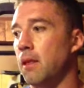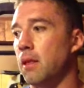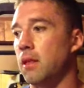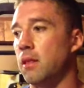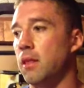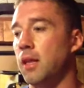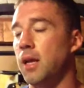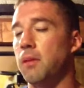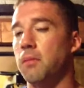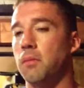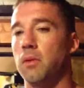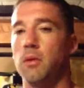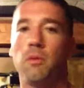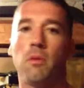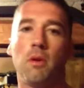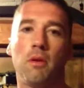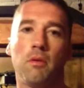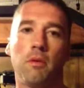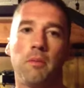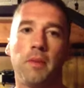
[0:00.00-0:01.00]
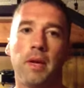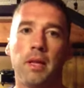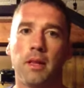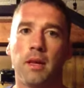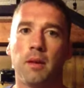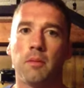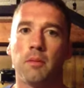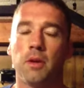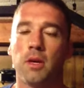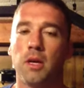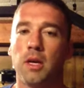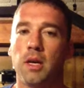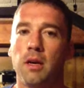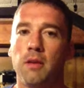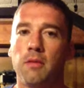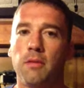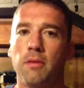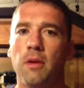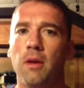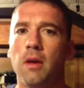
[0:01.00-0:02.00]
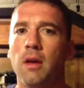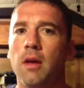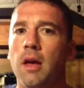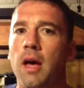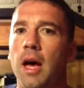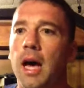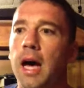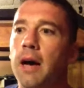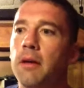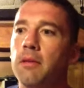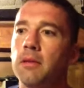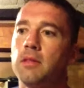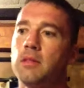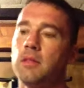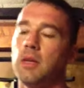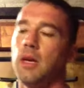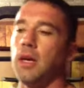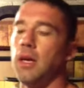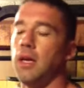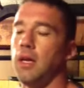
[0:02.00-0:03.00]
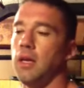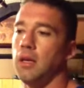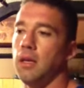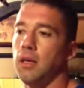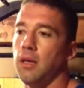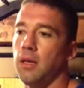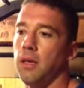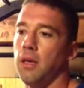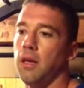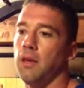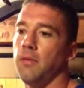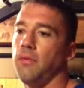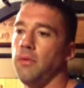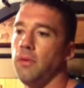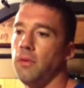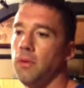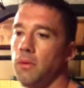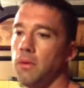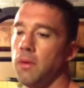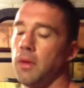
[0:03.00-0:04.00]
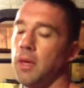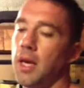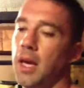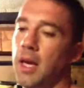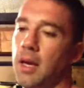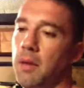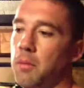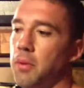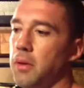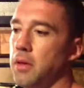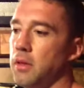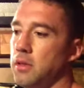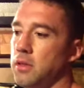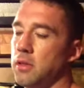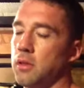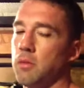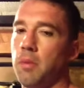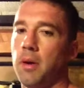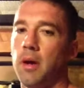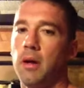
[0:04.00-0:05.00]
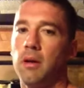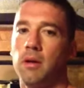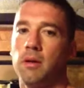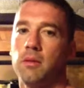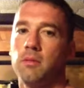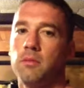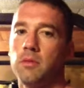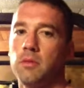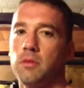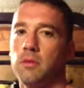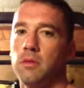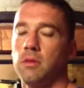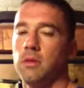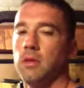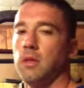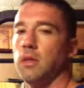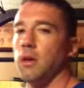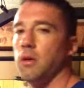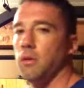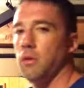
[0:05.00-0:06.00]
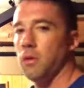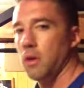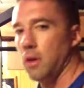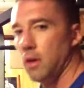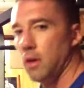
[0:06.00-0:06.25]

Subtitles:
limber, what would be limber enough? I would say if you can't put your palms, you know,